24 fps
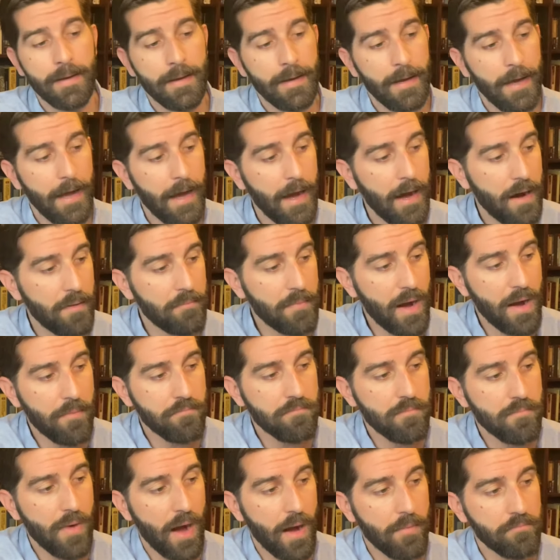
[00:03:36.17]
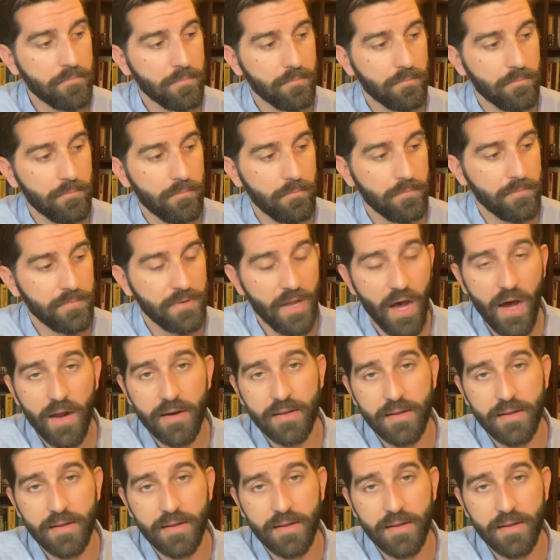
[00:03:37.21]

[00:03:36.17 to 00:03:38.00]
Um, I'm I'm not